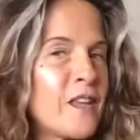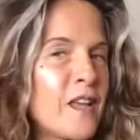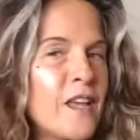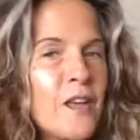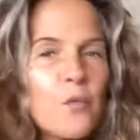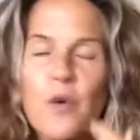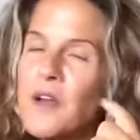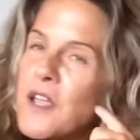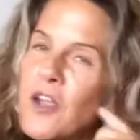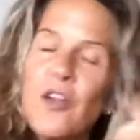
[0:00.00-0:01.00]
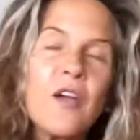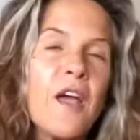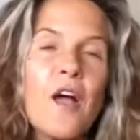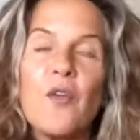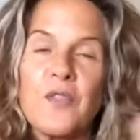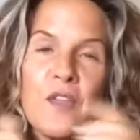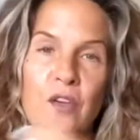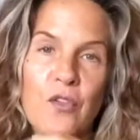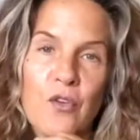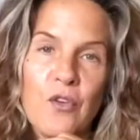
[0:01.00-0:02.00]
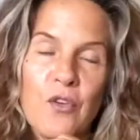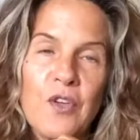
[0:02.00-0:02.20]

In one ear, out the other.